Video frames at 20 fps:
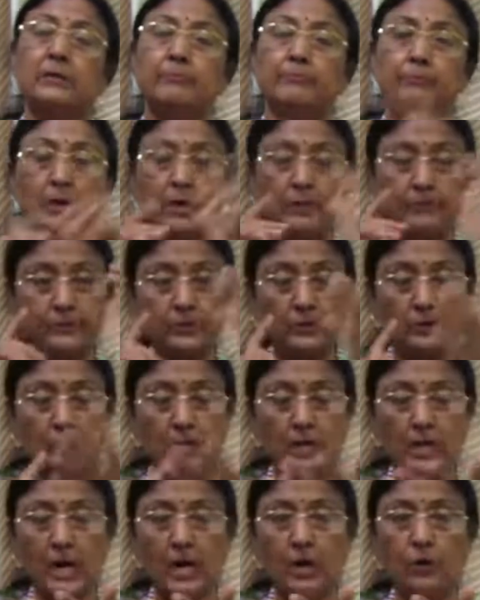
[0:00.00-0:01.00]
from your
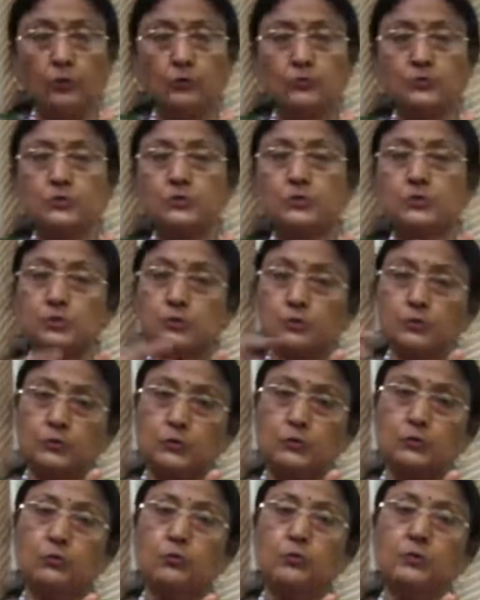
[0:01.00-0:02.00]
house to
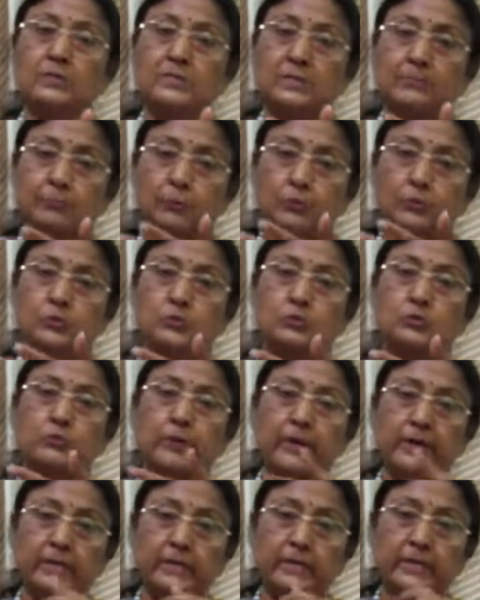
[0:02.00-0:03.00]
school, suppose
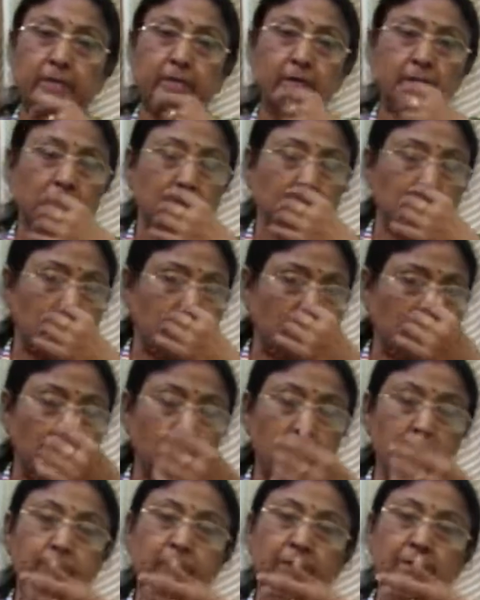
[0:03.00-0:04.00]
20
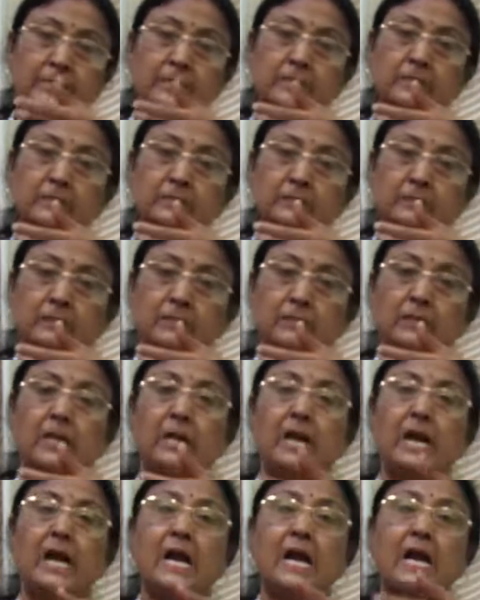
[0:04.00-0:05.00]
meter
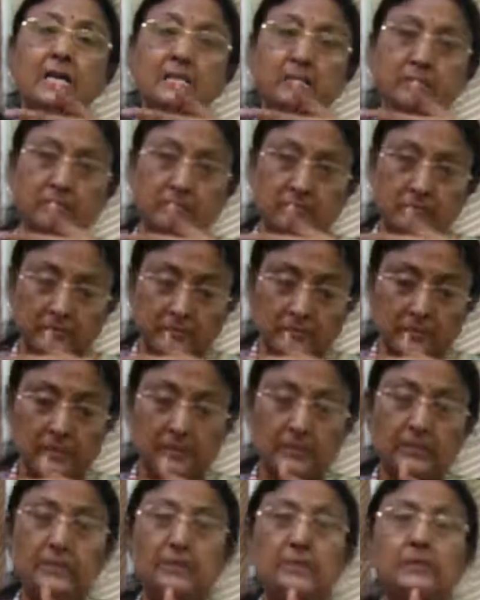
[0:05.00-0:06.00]
and
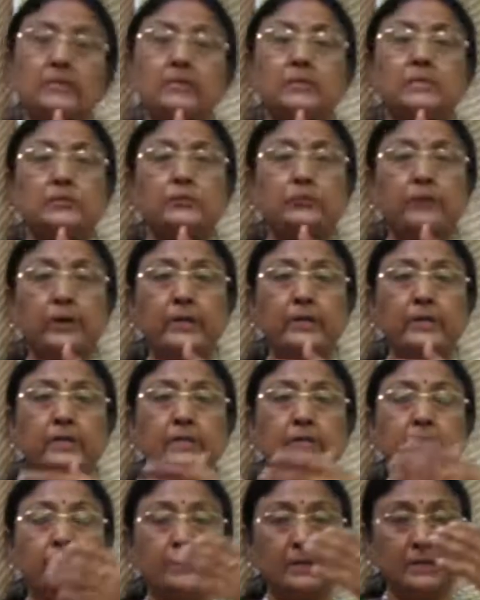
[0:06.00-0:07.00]

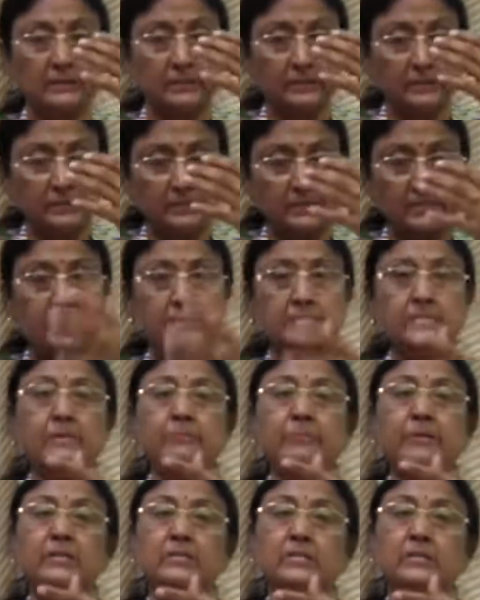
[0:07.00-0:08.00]
60
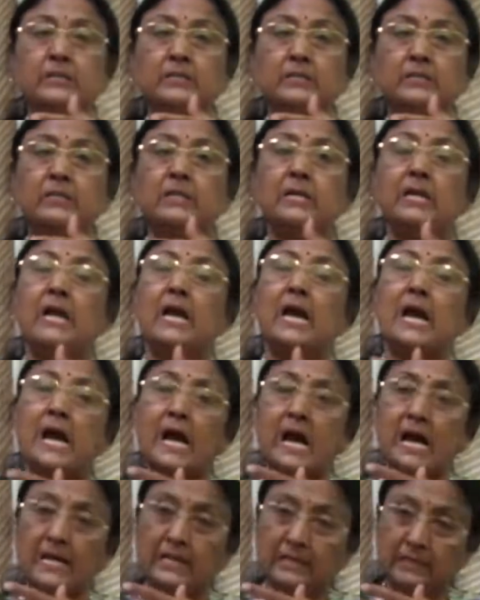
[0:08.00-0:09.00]
meter,
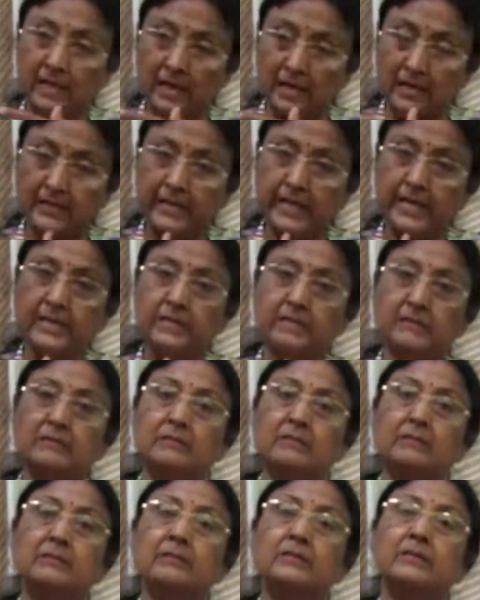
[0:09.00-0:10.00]
and again
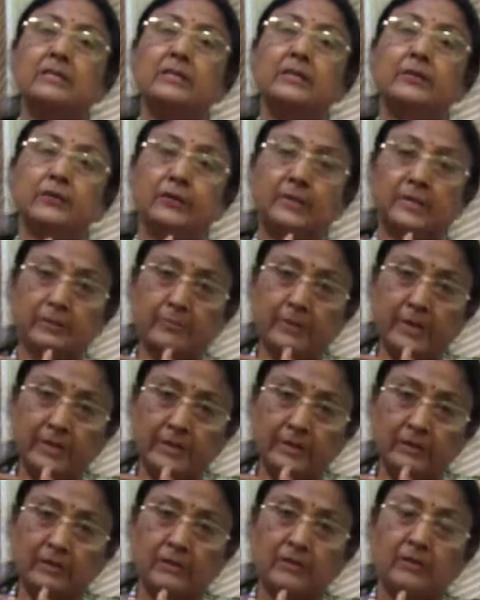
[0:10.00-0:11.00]
you are
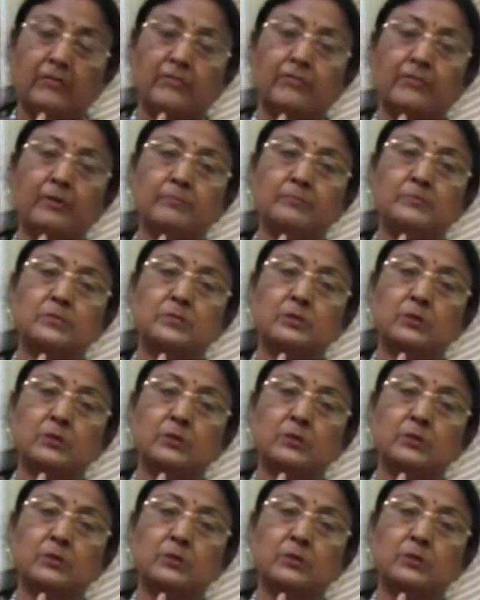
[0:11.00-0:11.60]
coming from